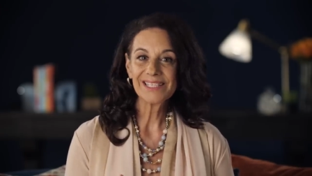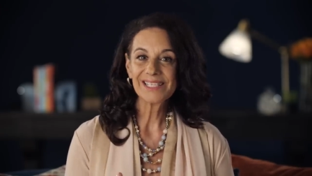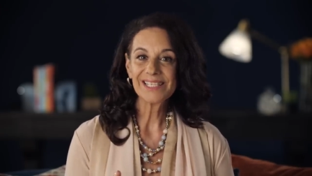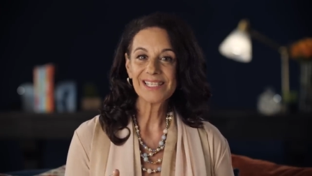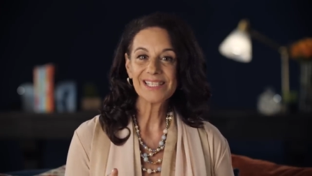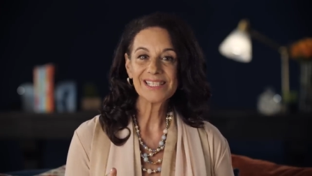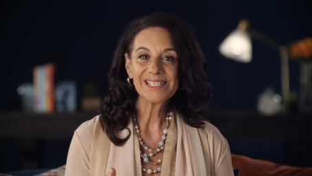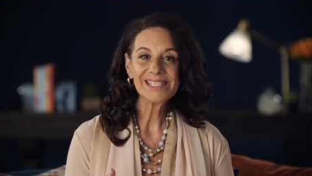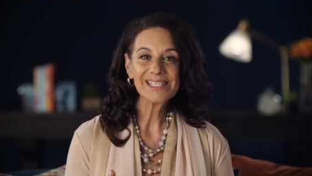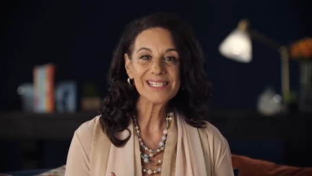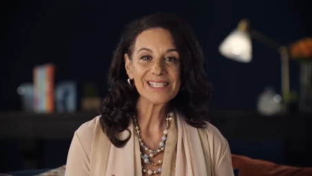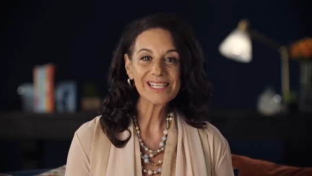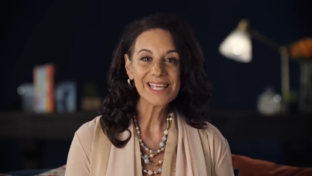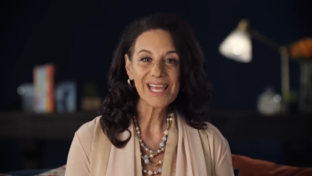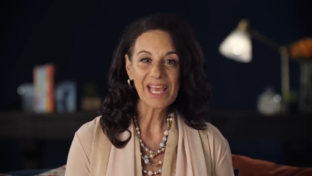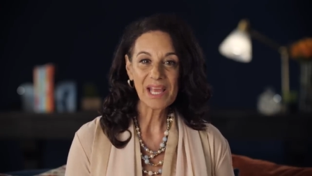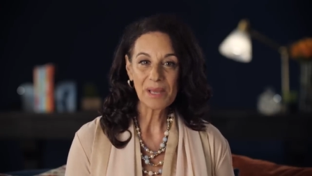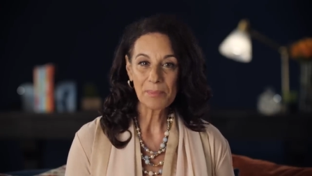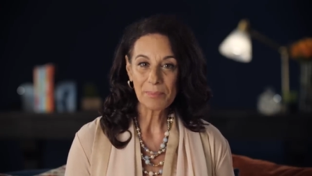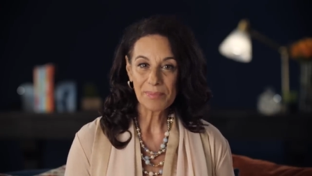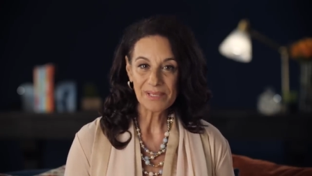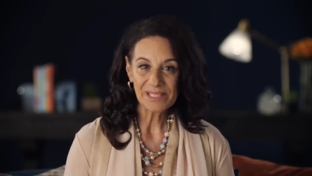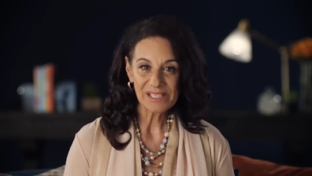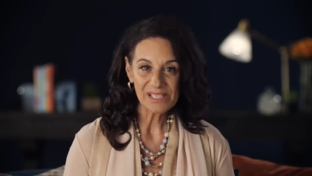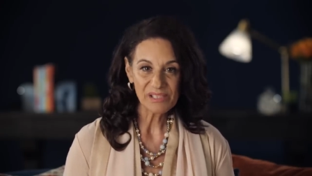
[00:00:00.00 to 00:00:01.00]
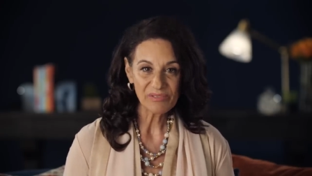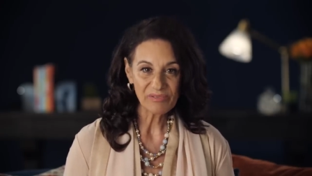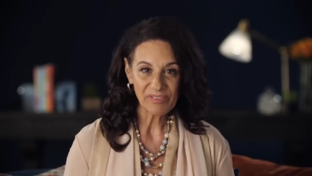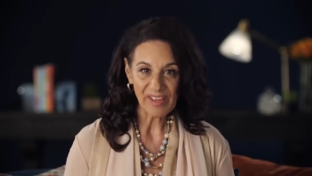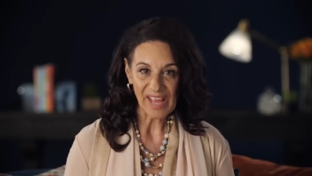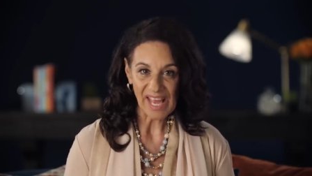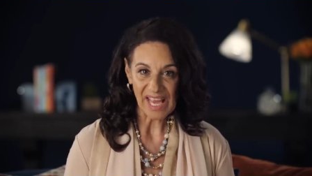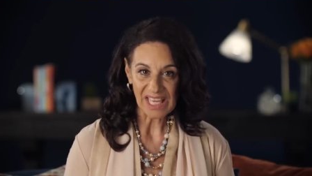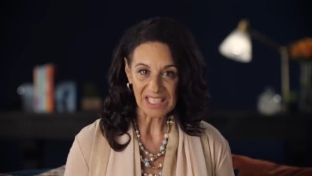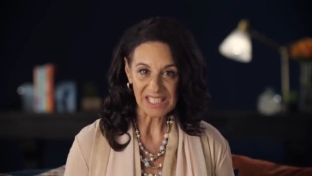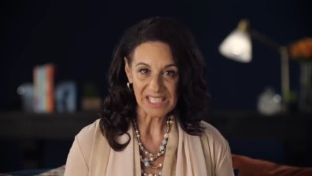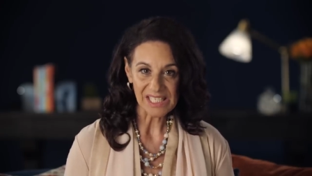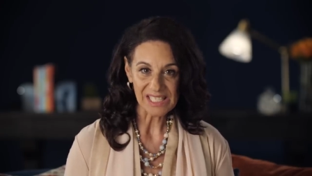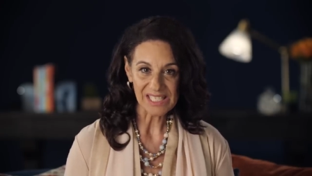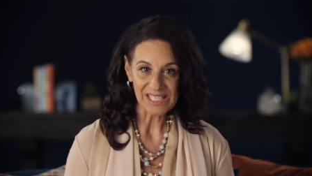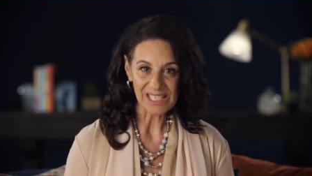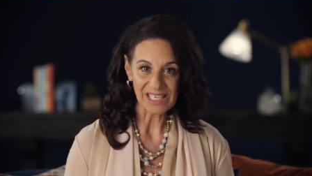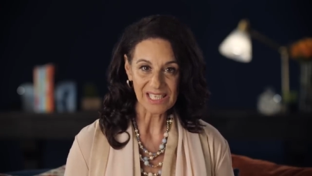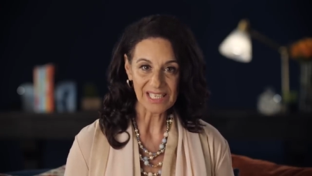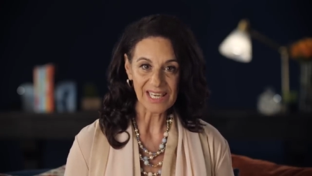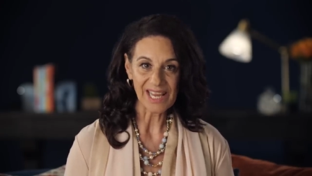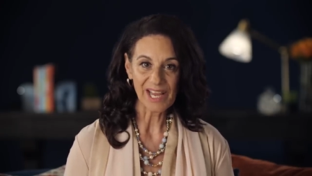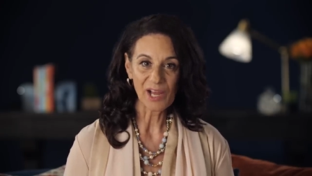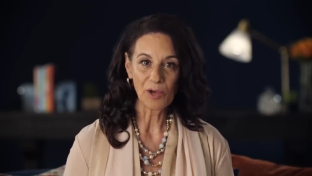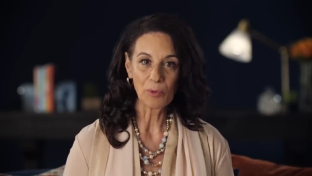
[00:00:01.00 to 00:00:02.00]
as an escapist
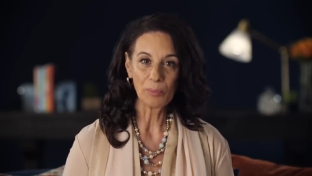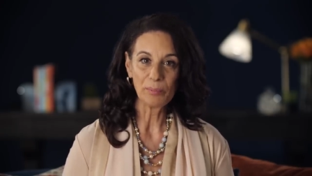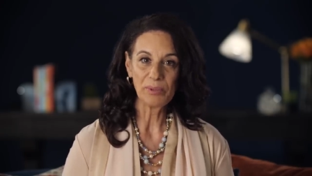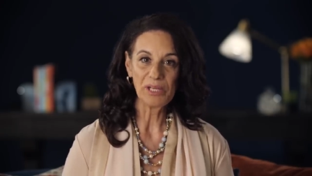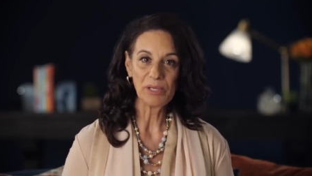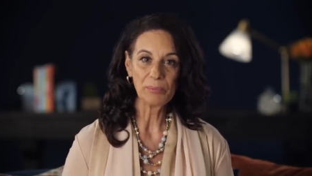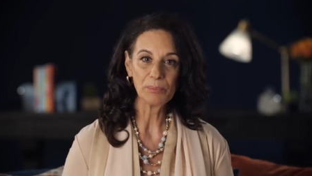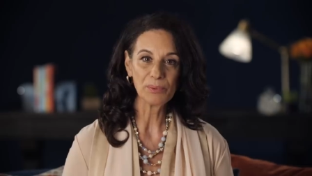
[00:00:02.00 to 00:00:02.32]
fantasy to help